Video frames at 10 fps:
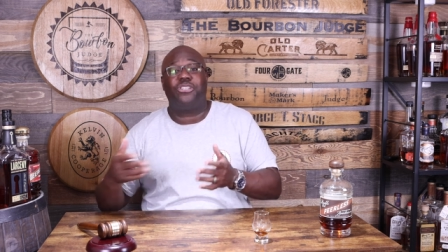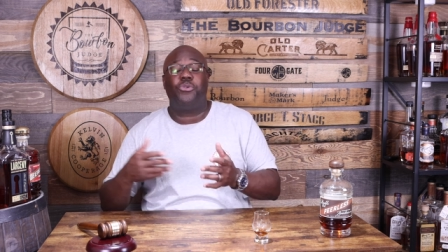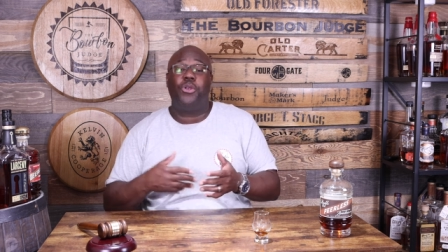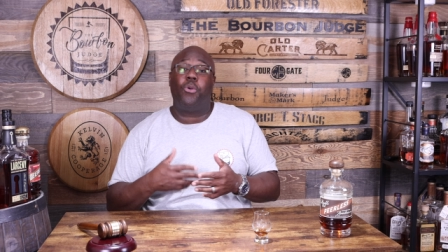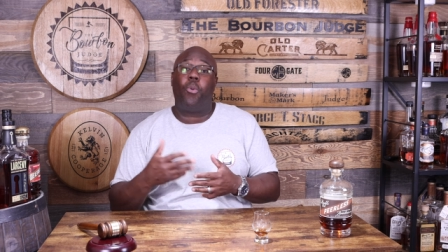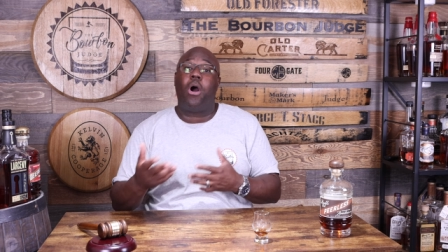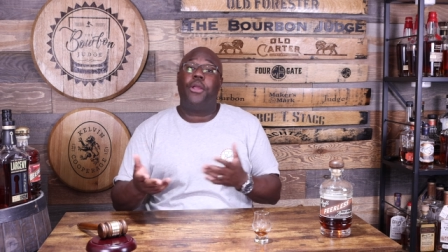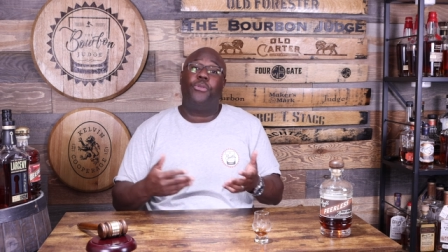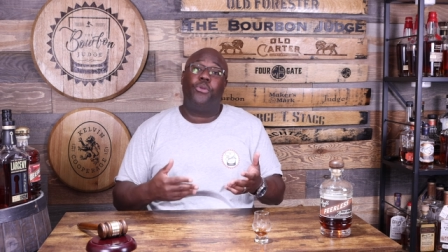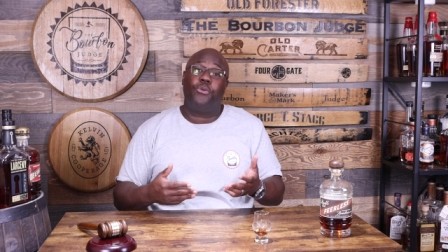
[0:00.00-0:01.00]
So when you're
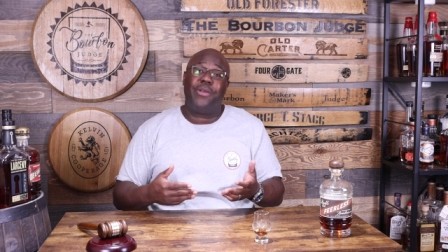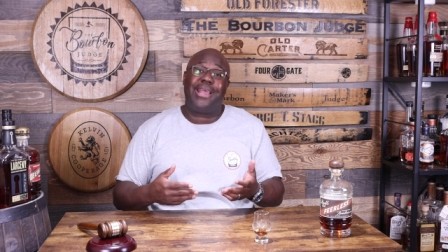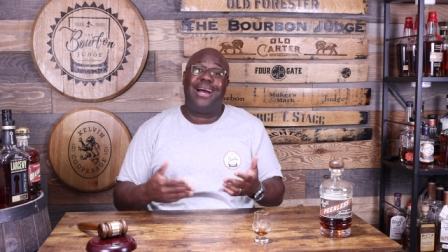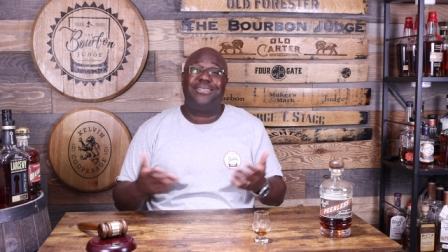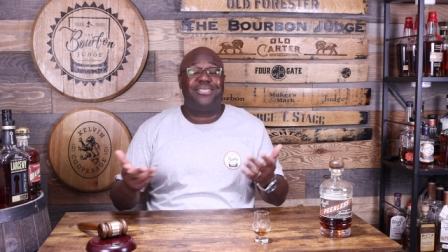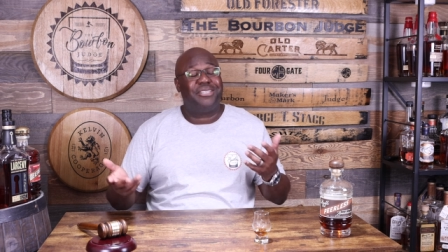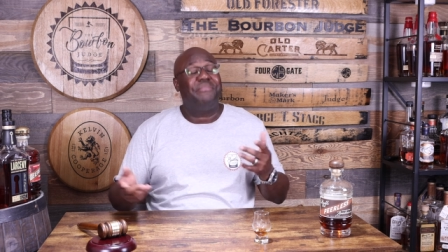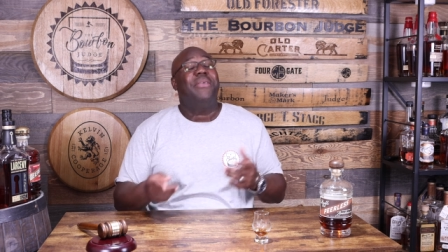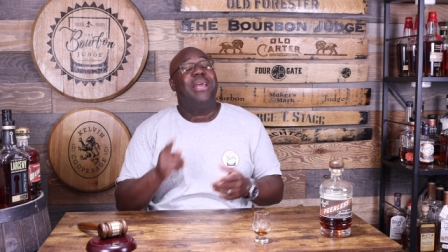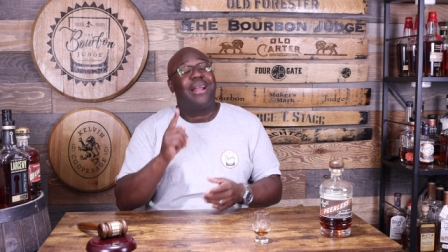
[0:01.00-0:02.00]
walking through the rickhouses,
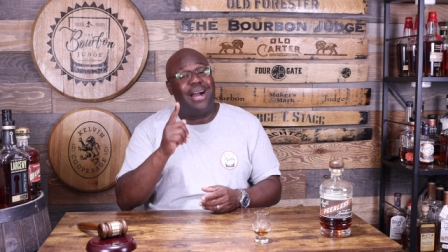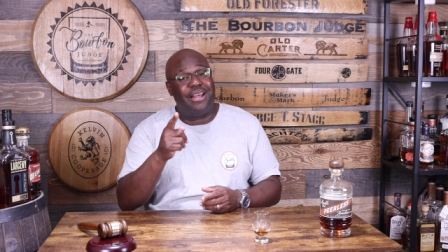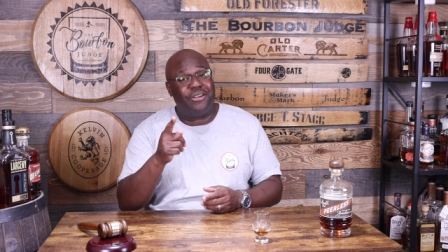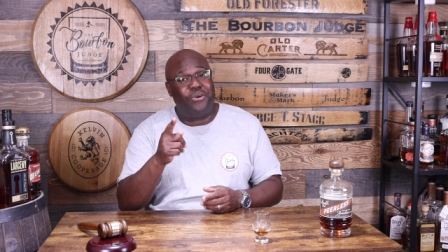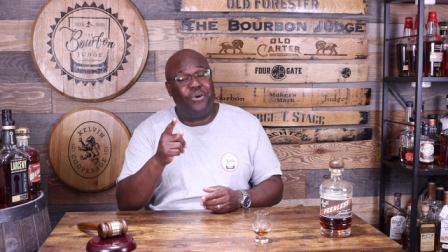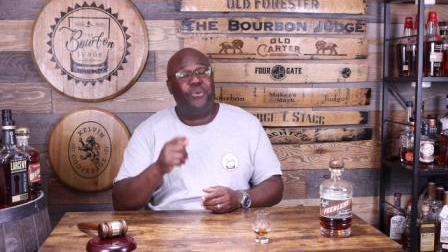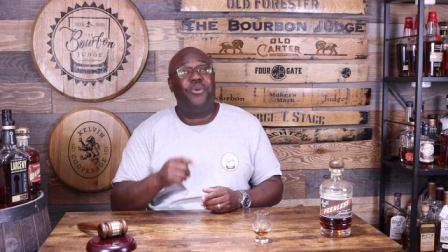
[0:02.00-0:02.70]
kind of cool